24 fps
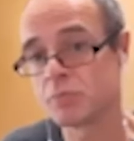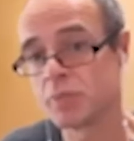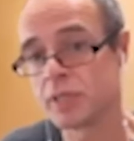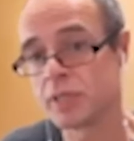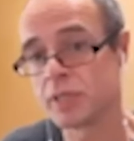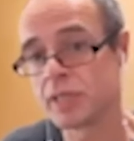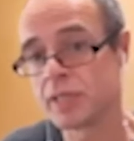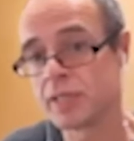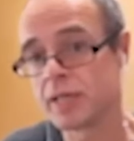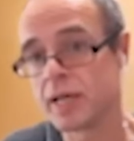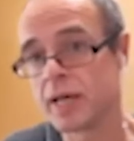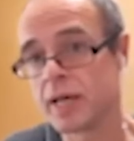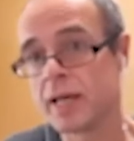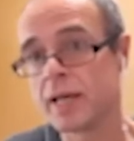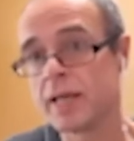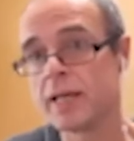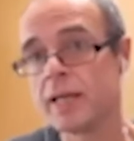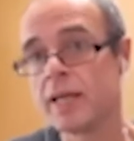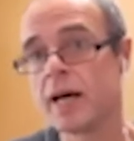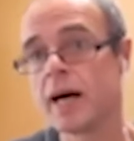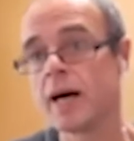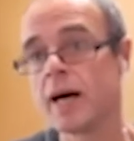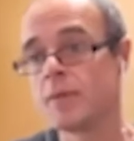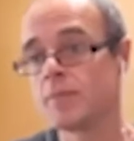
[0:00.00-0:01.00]
but in
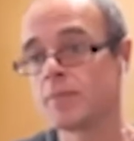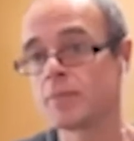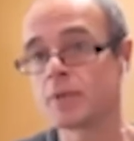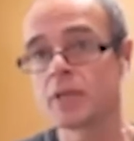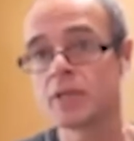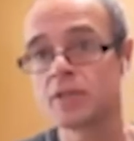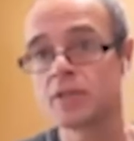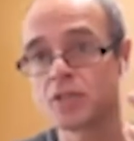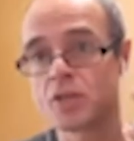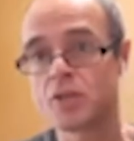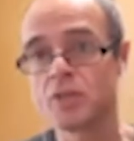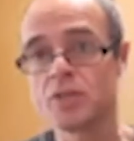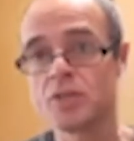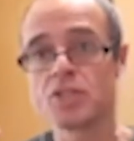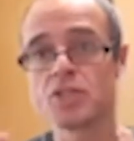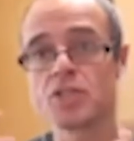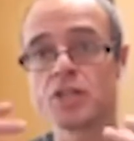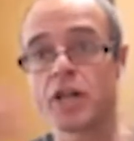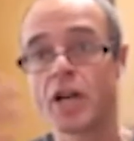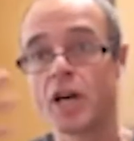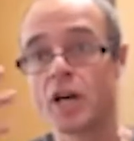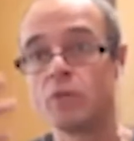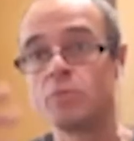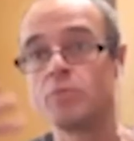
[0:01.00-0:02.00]
a um, so this is
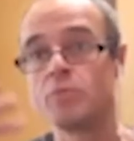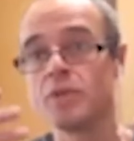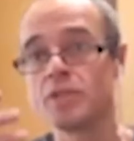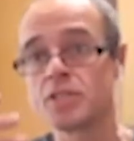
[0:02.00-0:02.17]
a cone.